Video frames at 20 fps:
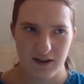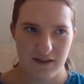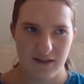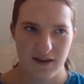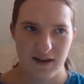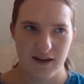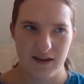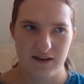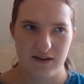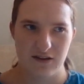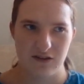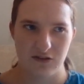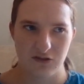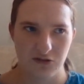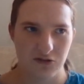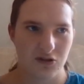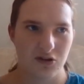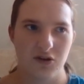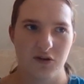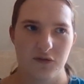and then
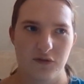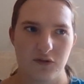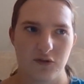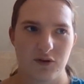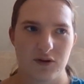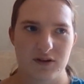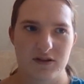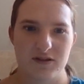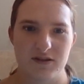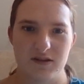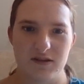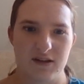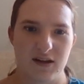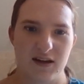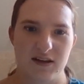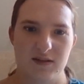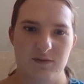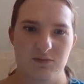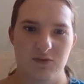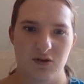look forward to the
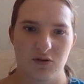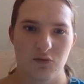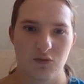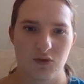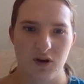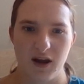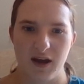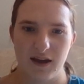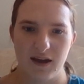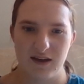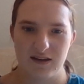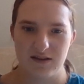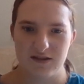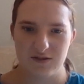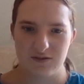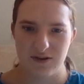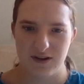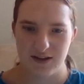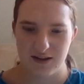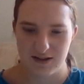next book when I
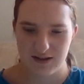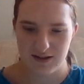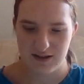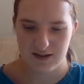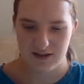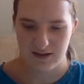get to it.